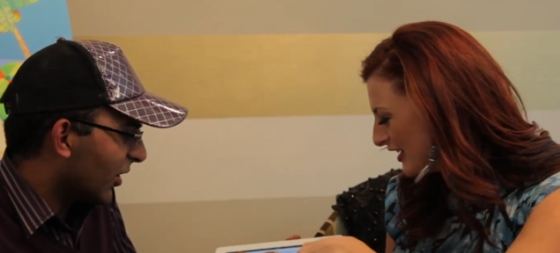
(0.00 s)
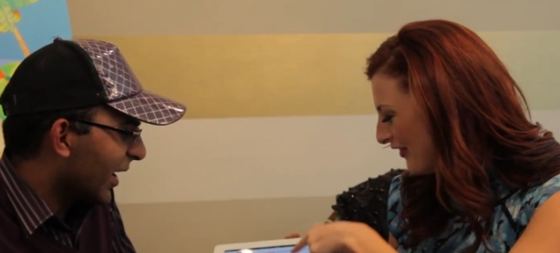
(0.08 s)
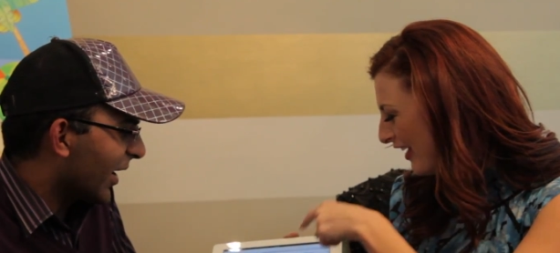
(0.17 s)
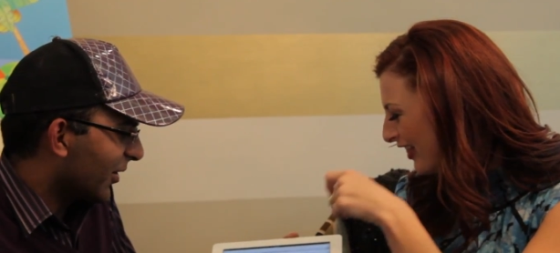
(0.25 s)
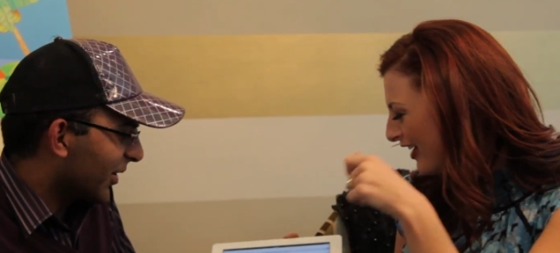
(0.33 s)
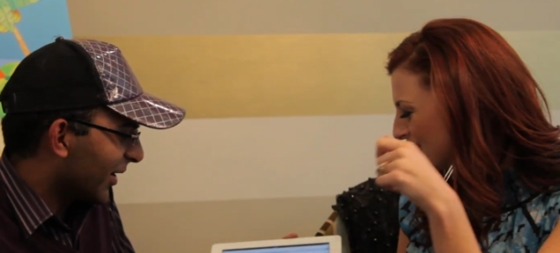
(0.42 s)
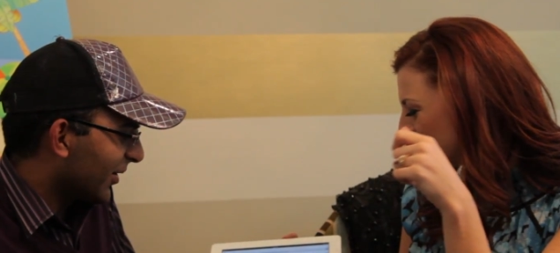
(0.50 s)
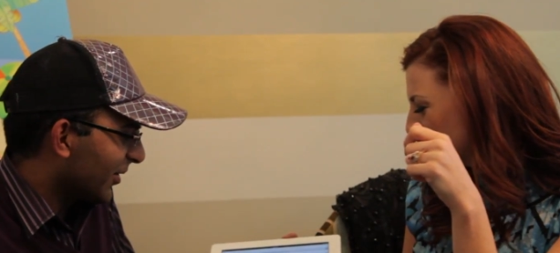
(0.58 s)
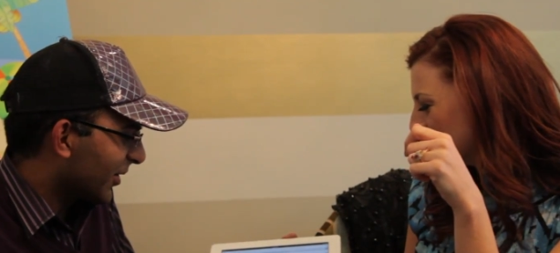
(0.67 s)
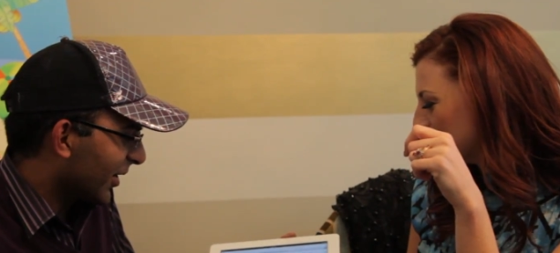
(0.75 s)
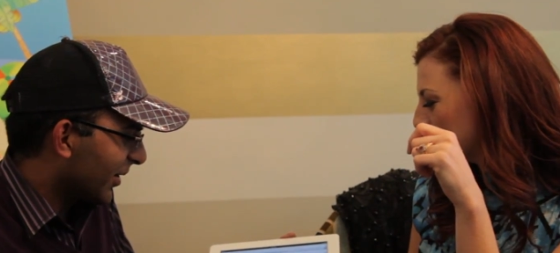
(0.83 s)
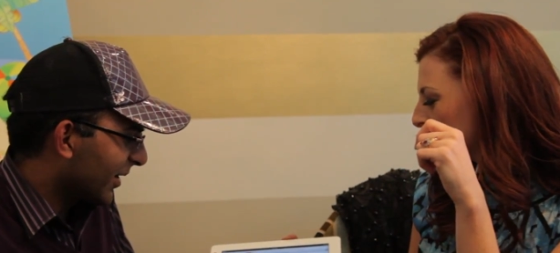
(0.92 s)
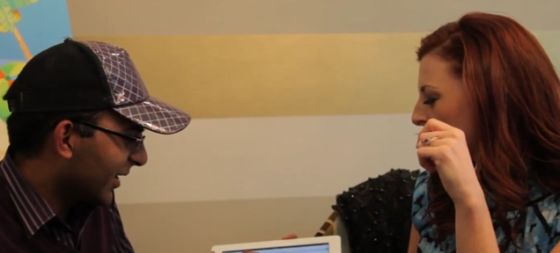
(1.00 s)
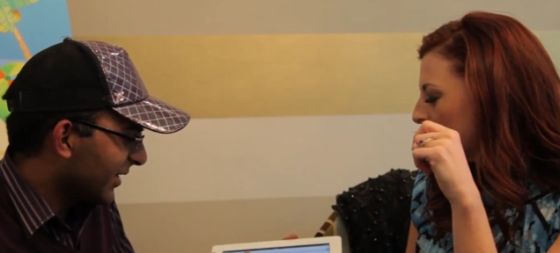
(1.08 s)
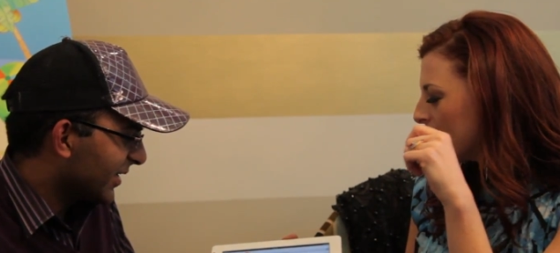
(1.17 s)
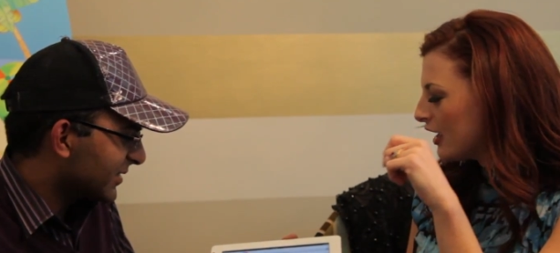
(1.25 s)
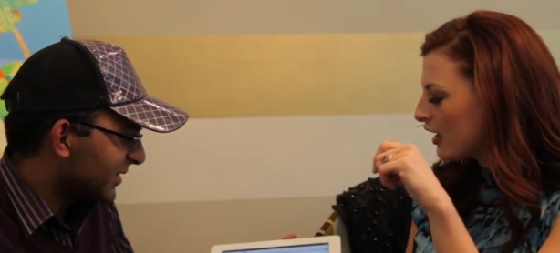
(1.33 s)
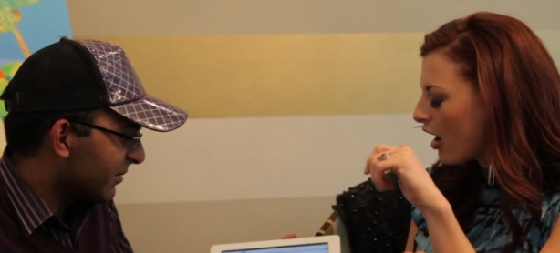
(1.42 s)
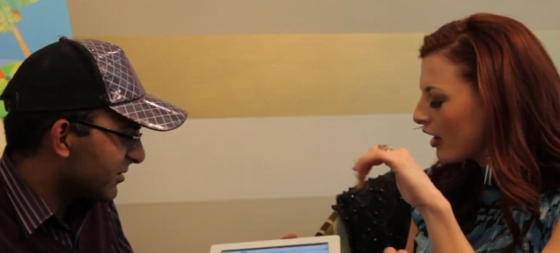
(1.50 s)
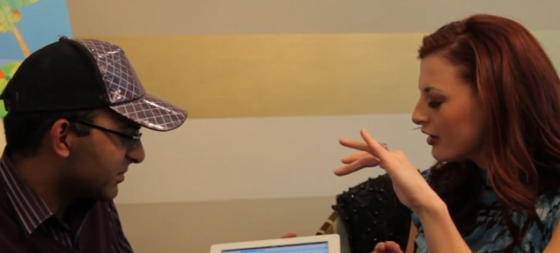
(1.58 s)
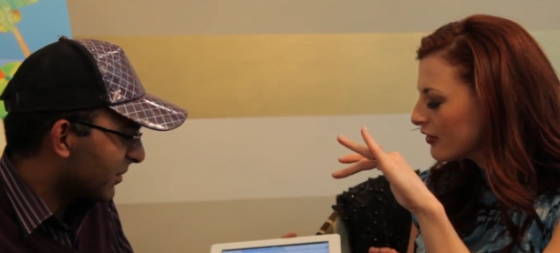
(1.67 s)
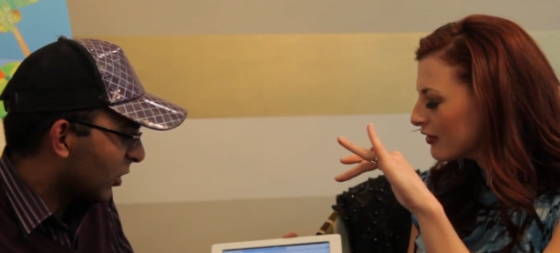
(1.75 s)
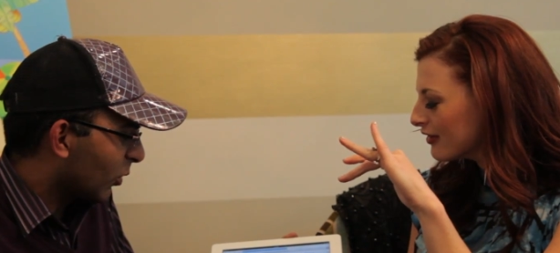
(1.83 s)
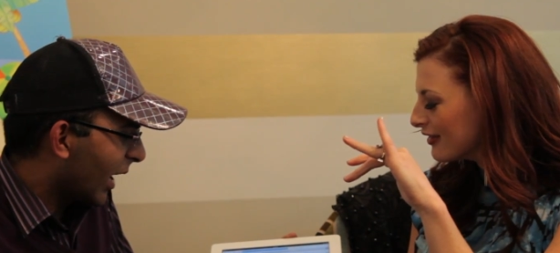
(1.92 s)
Speaker 1: him. Yeah, I loved him. Okay. I think his name is
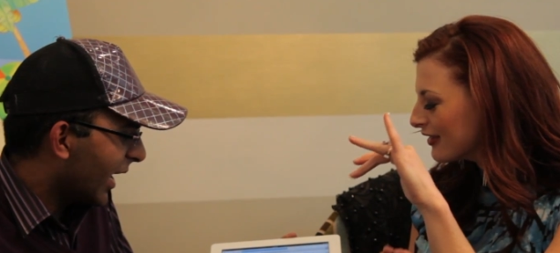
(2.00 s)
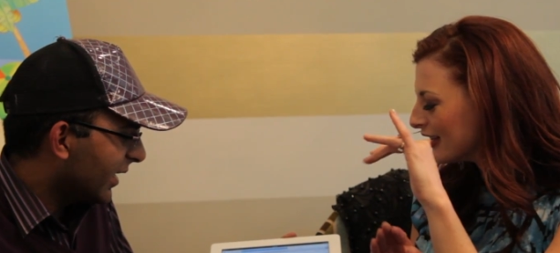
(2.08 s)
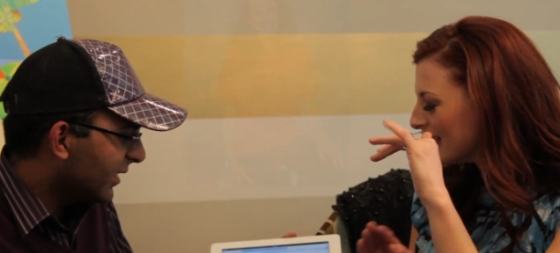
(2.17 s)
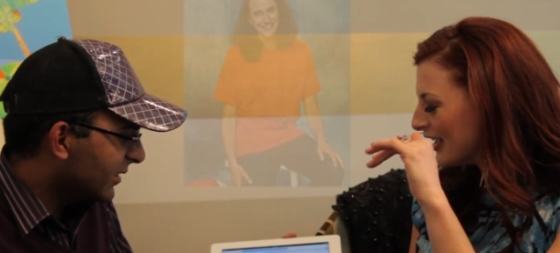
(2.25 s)
McCrae.